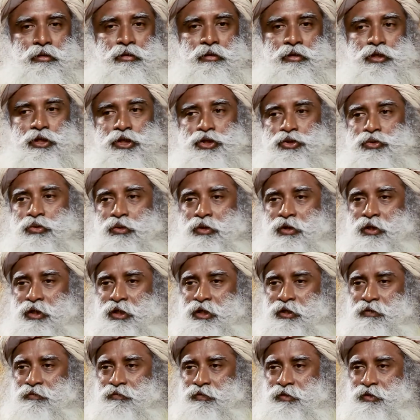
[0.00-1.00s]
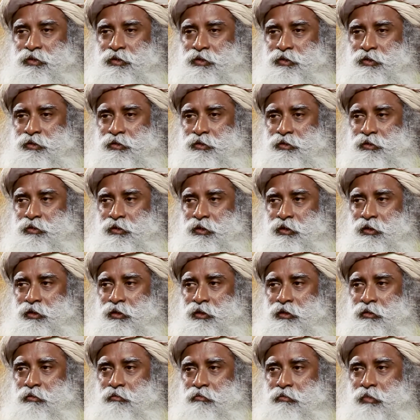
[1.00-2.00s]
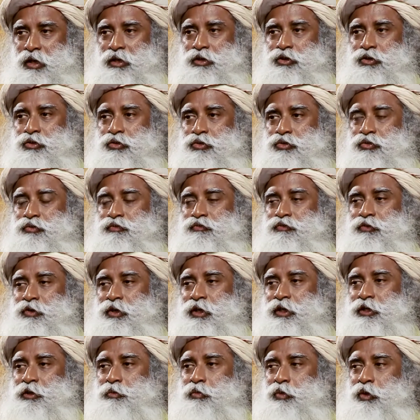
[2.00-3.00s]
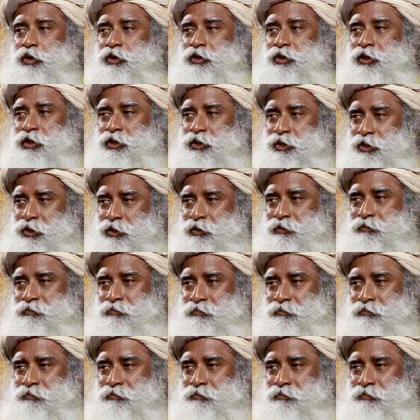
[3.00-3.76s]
ritual leaves much room for exploitation.